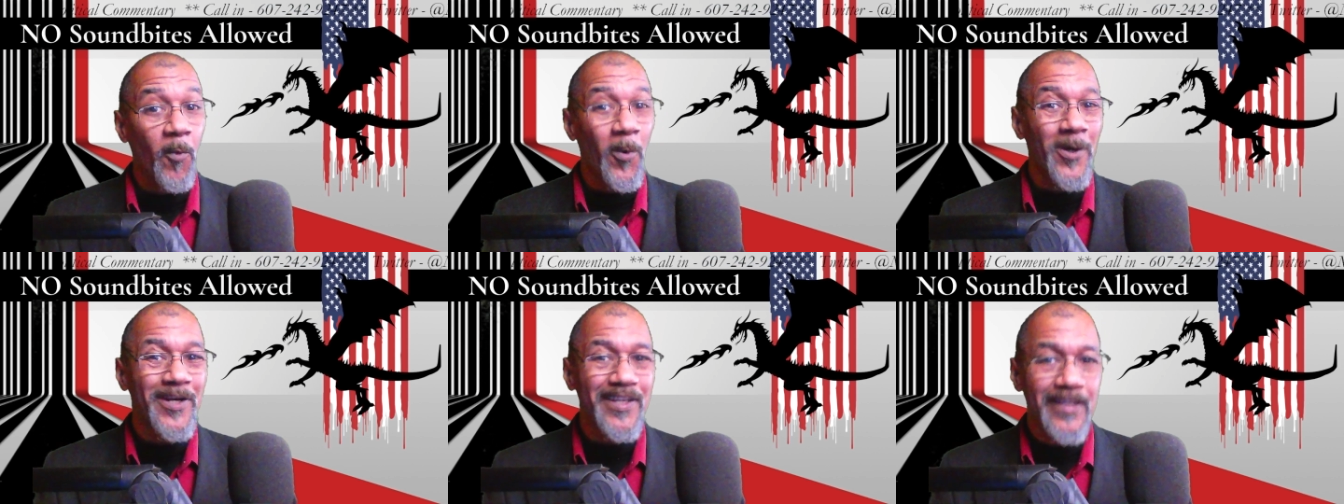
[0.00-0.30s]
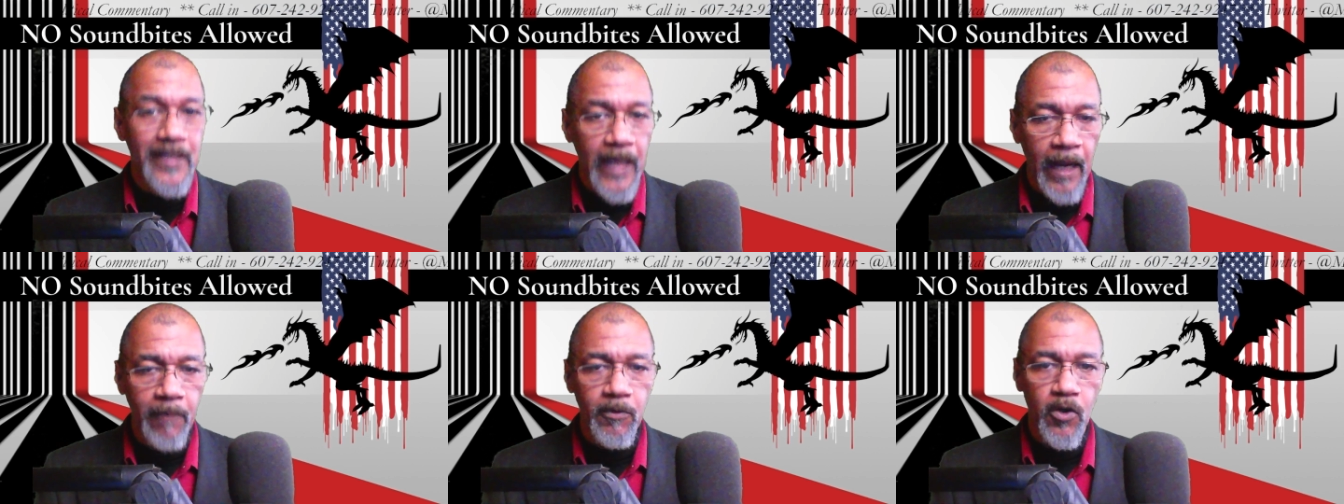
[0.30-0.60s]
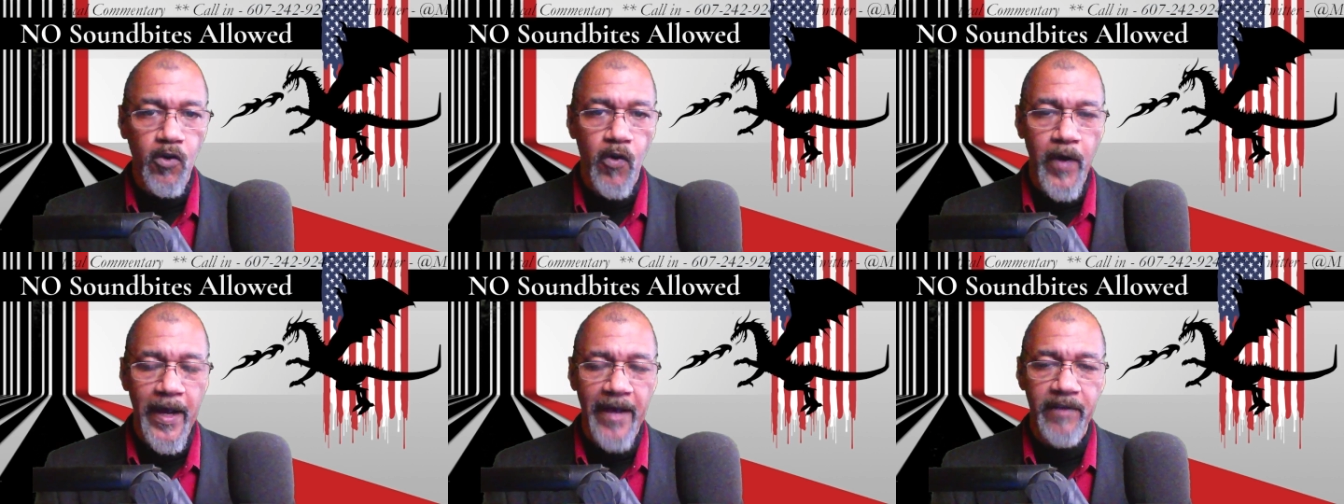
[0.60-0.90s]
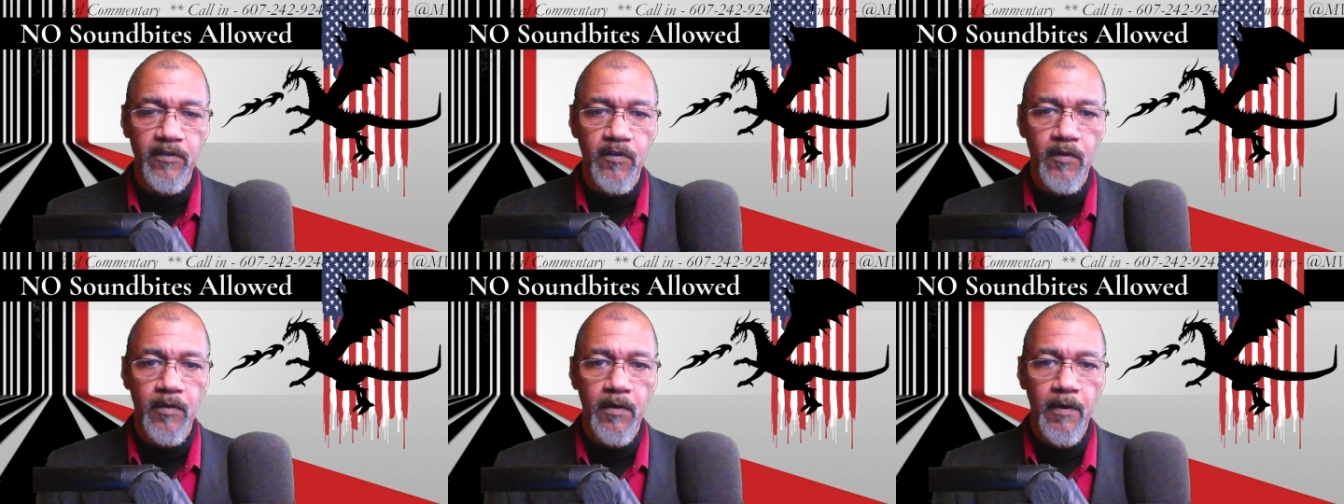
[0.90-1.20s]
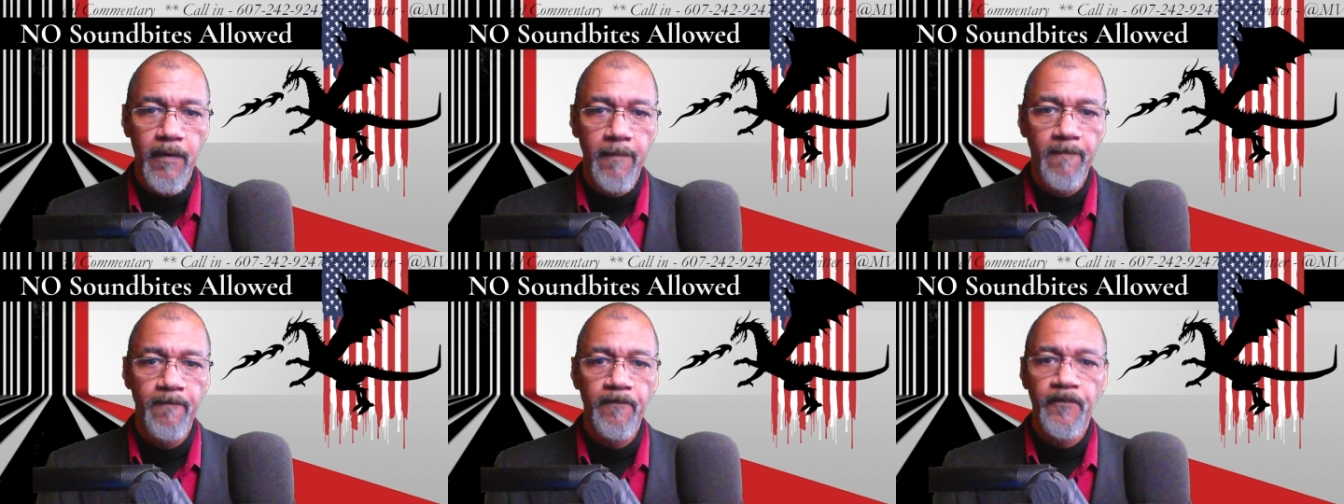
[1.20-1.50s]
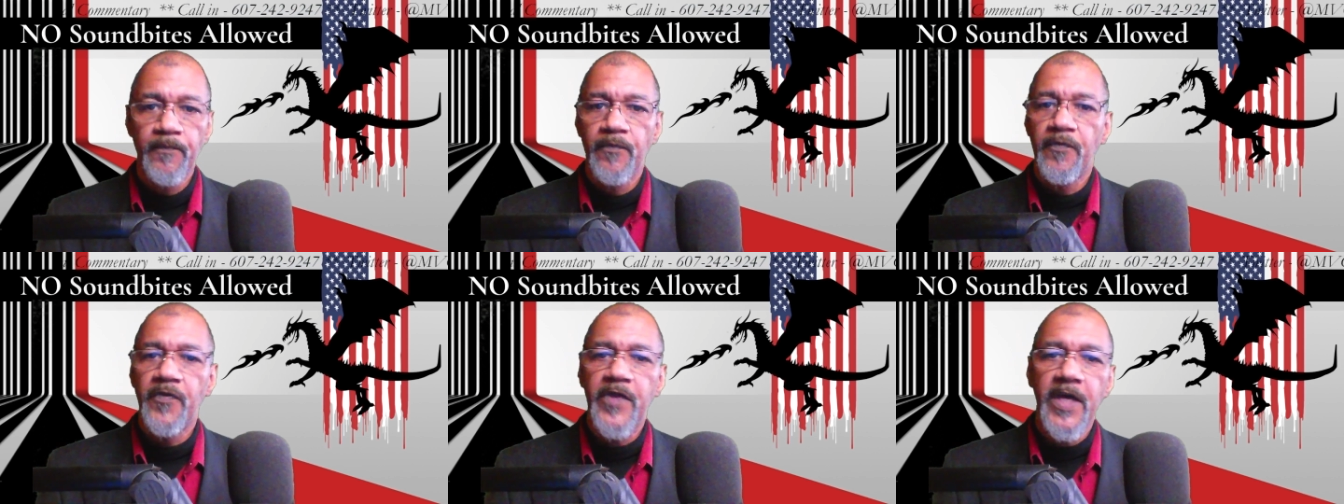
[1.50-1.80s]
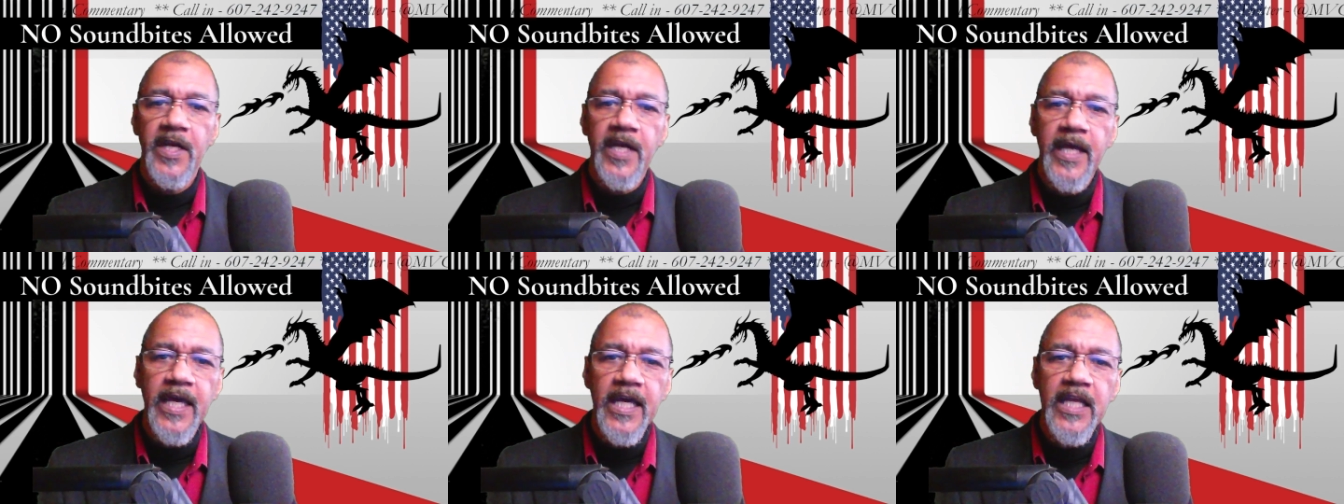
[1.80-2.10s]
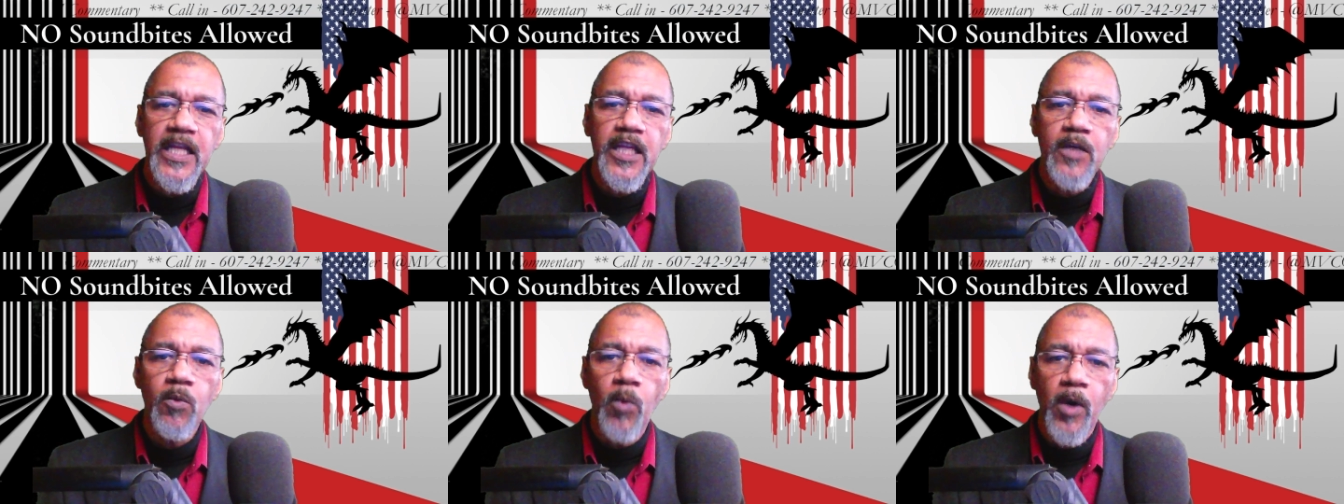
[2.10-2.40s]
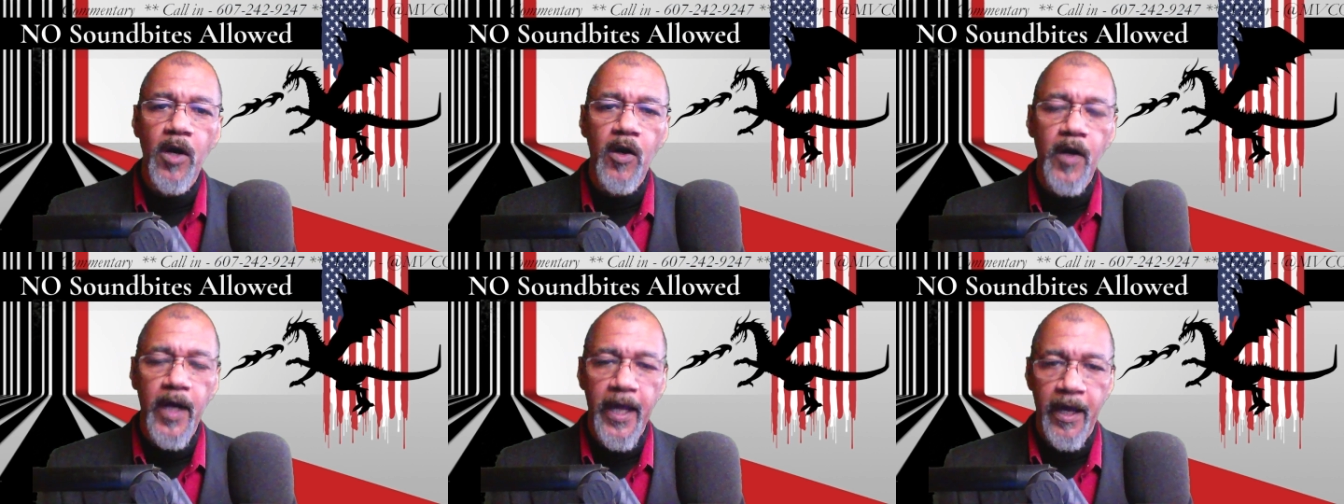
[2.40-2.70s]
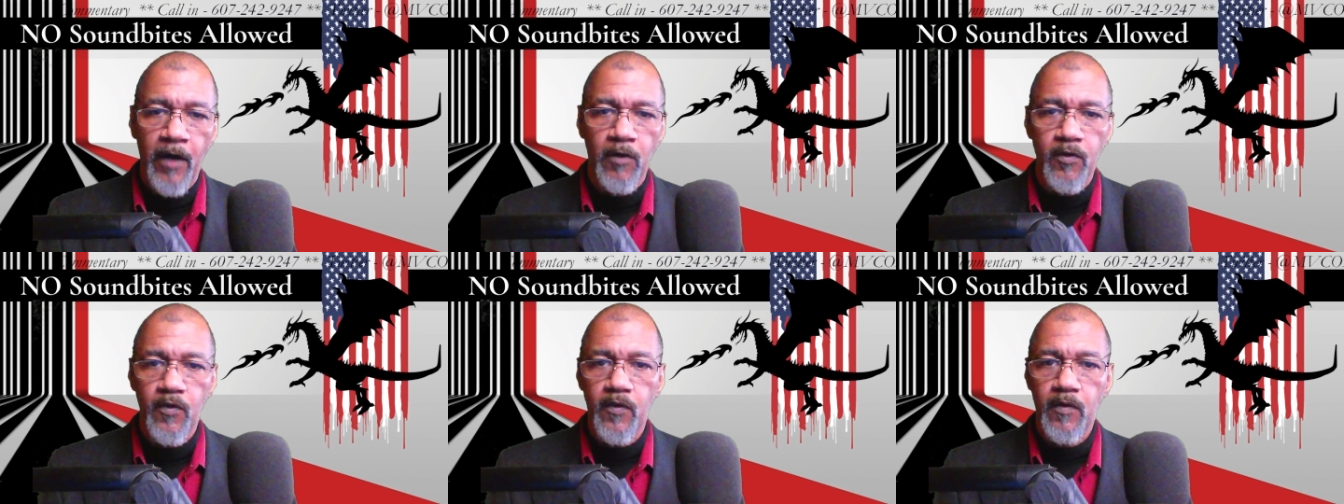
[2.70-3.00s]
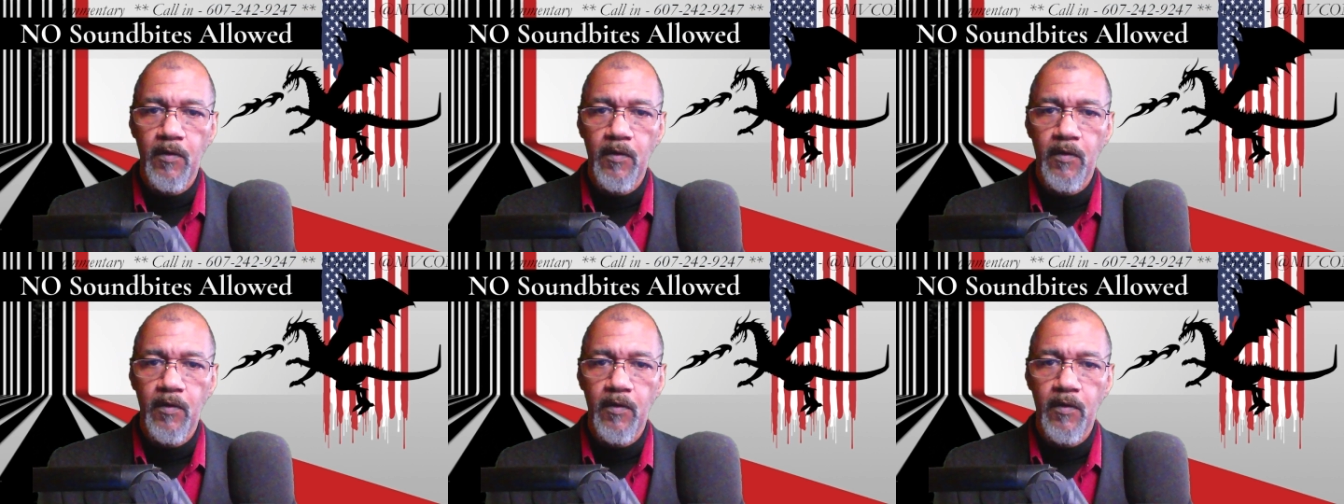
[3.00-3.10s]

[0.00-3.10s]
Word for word: Democrats than anywhere else